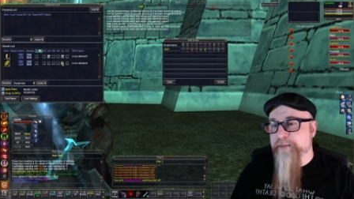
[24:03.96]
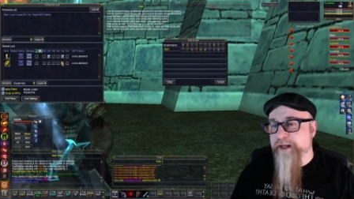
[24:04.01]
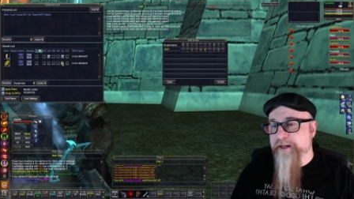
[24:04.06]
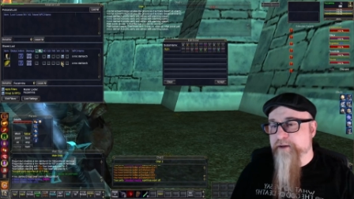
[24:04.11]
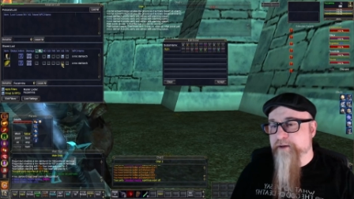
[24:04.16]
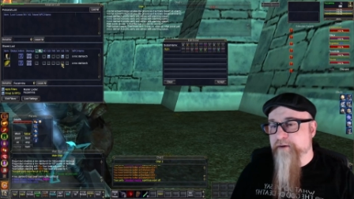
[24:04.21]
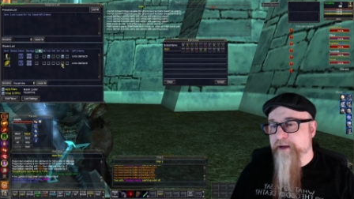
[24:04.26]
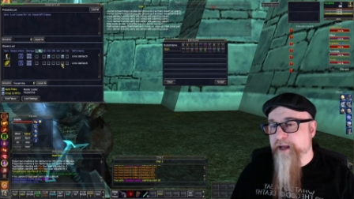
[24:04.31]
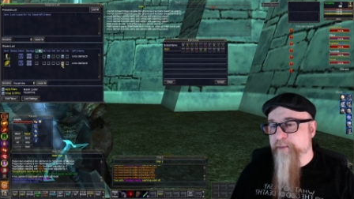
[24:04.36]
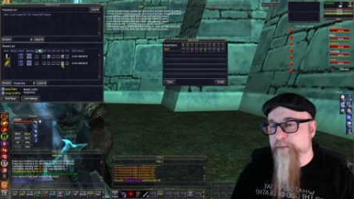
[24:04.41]

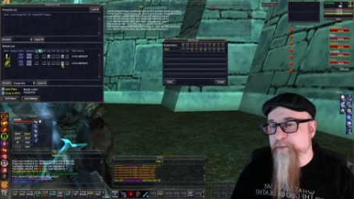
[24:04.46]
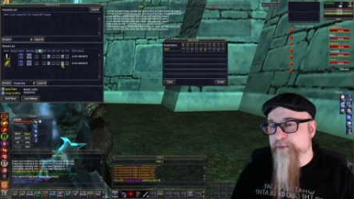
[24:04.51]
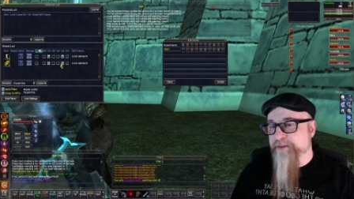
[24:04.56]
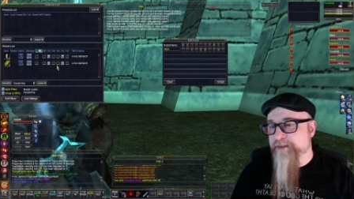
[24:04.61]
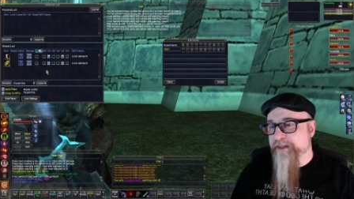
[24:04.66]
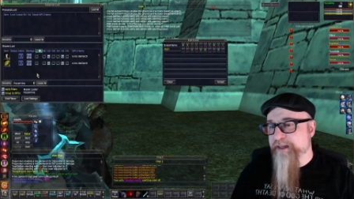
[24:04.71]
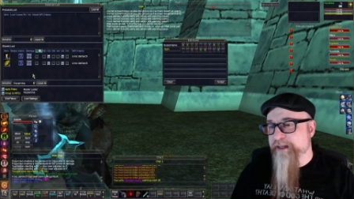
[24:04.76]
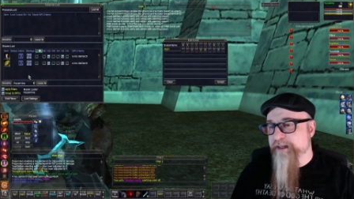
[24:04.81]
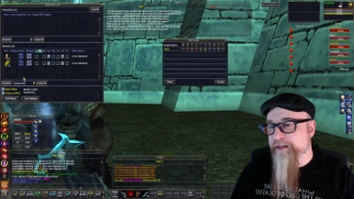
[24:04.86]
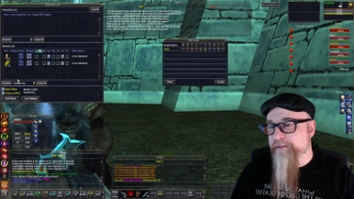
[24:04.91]
crap because
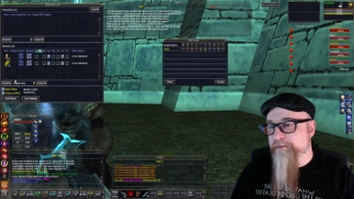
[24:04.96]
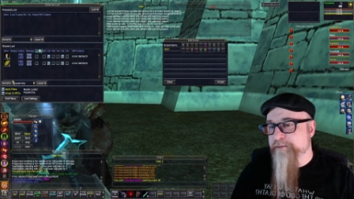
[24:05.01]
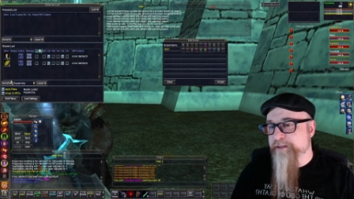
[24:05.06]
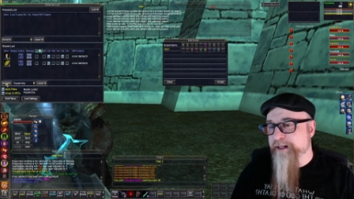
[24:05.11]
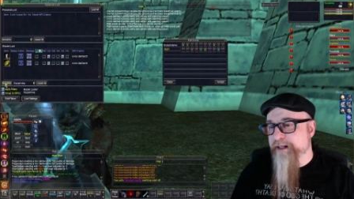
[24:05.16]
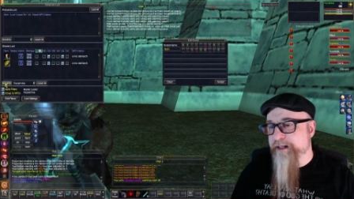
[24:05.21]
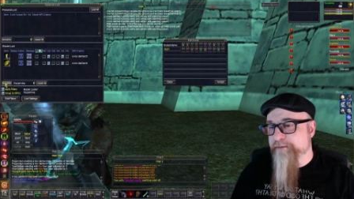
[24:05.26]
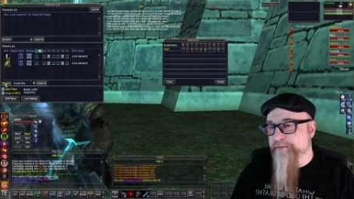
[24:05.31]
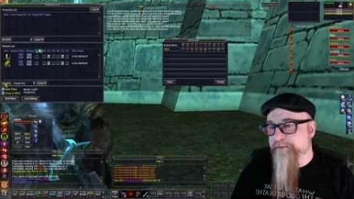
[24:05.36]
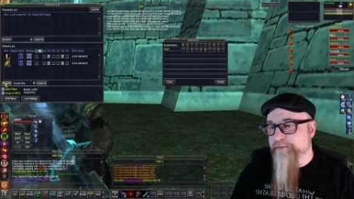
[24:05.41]
I hate when I
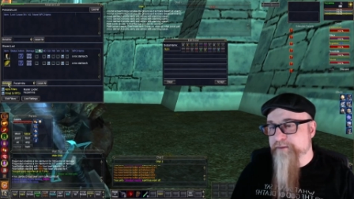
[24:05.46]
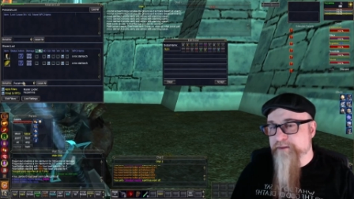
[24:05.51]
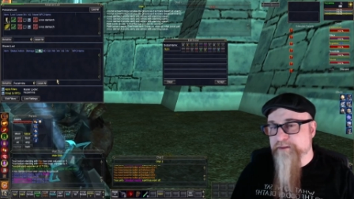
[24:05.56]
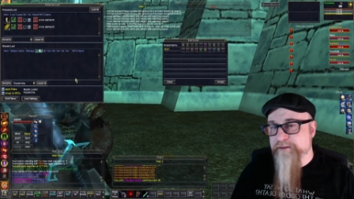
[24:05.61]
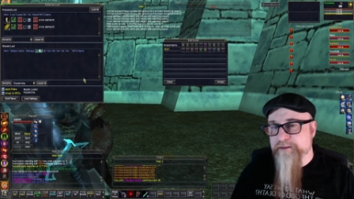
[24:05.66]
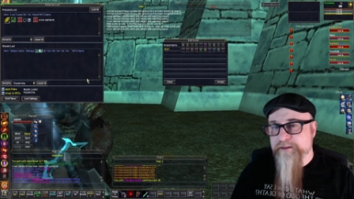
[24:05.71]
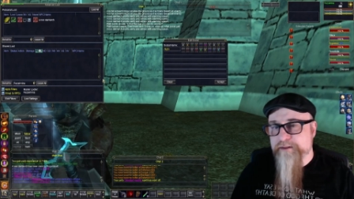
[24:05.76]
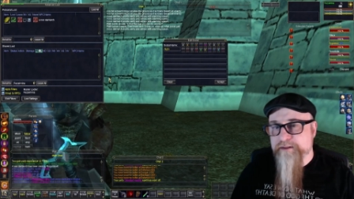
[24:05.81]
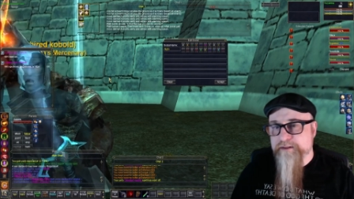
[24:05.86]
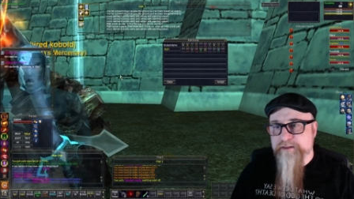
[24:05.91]
have
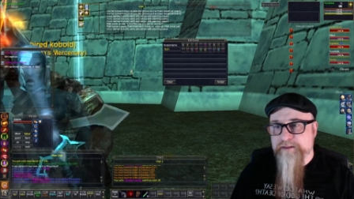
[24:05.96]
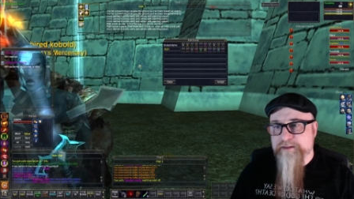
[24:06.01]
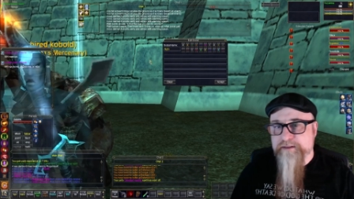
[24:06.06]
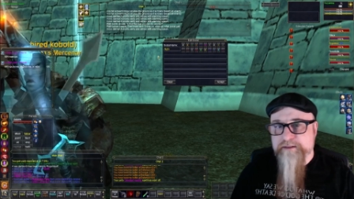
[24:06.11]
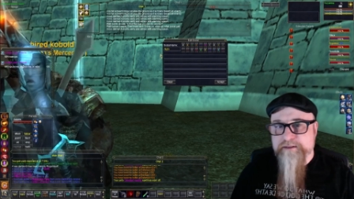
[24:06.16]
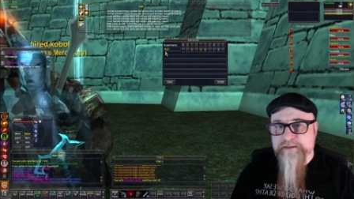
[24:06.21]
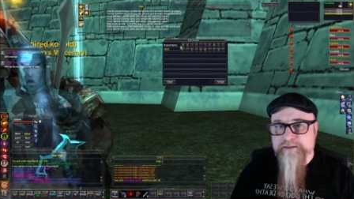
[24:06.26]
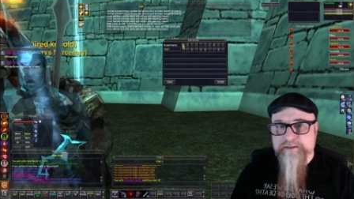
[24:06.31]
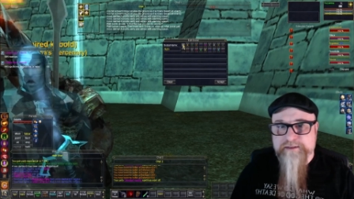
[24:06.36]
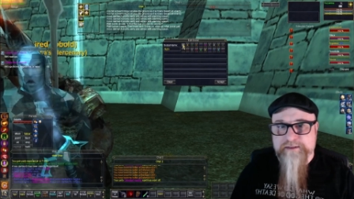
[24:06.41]

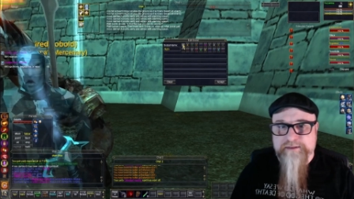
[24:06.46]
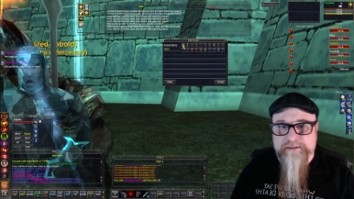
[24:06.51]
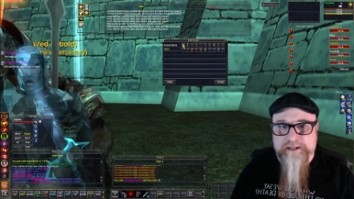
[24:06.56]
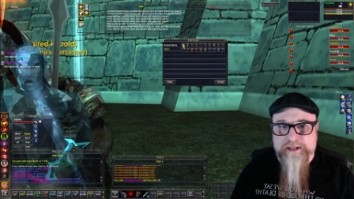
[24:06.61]
these,